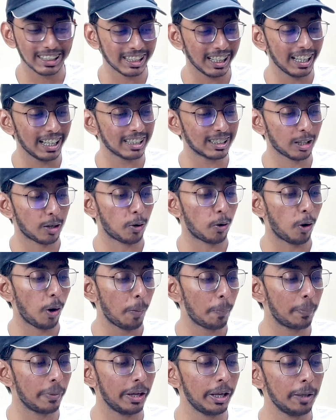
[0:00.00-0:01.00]
saying it's a
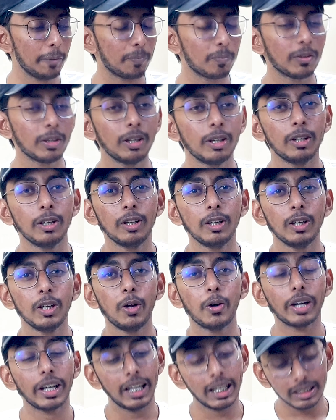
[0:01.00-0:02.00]
copy.
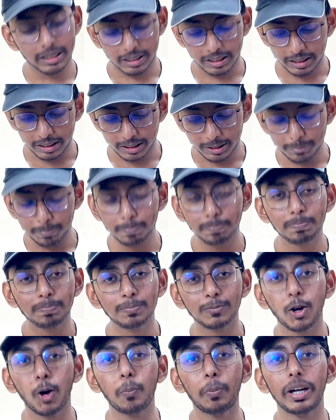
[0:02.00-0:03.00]
Okay, let's
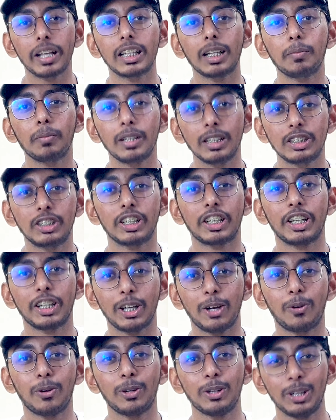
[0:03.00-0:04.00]
open it up and check
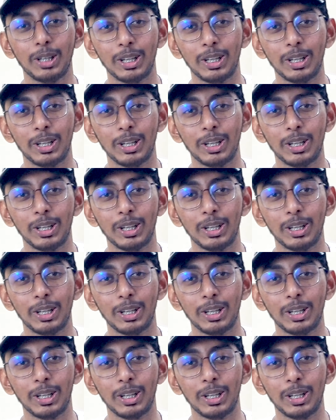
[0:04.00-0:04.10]
it out.